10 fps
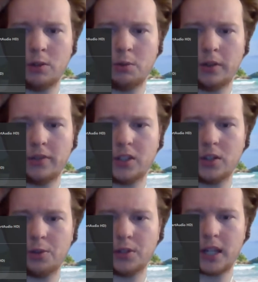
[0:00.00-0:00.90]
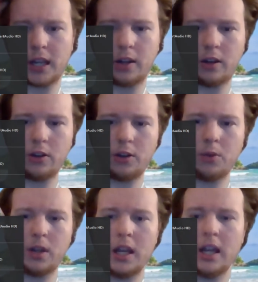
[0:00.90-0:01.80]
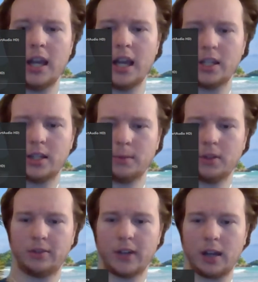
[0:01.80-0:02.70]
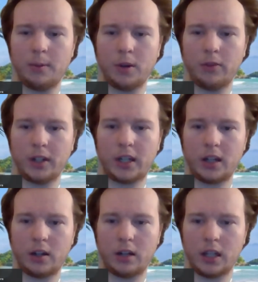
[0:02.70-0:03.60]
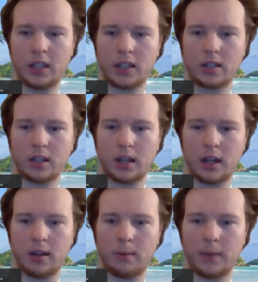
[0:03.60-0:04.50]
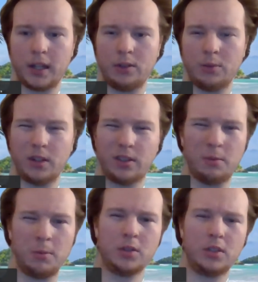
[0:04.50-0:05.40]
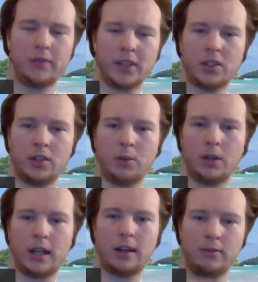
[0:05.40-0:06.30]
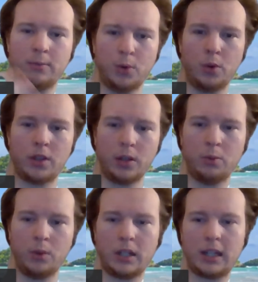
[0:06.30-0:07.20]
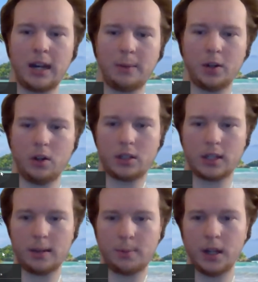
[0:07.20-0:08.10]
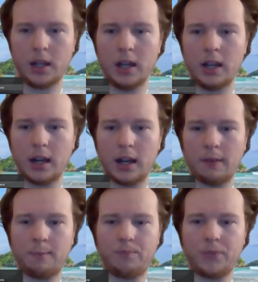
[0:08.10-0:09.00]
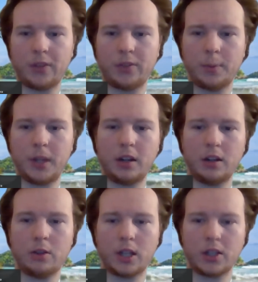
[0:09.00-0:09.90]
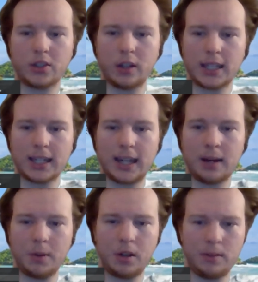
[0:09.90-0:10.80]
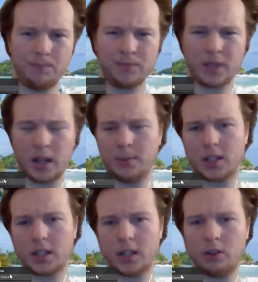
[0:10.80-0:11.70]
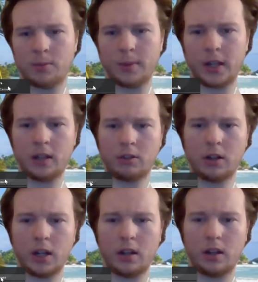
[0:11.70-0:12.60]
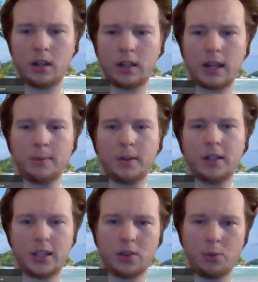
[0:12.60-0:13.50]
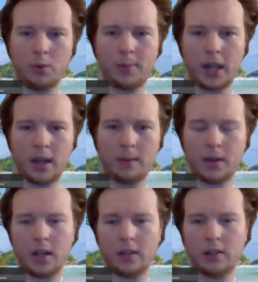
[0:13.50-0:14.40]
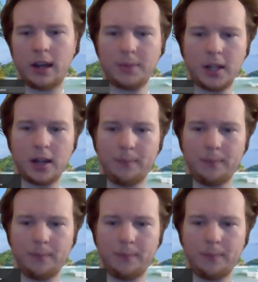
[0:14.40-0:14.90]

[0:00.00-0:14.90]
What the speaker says: if the students can't hear you. Similar vibe over here in this menu, although most of us don't have more than one camera hooked up. From here you can select a camera. I'm just going to use my integrated camera, that's the webcam on the laptop.